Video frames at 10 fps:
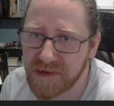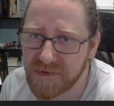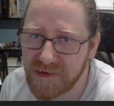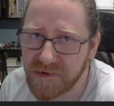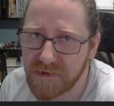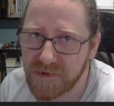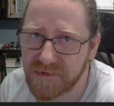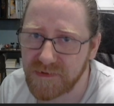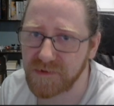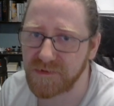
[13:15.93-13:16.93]
tier
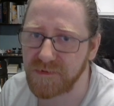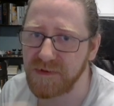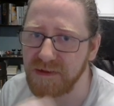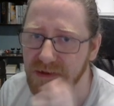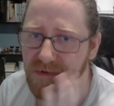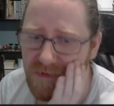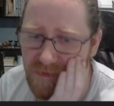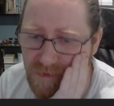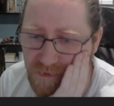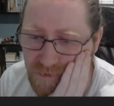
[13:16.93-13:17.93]
3 here,
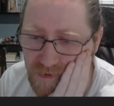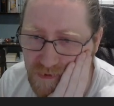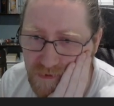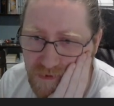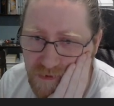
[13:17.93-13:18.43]
so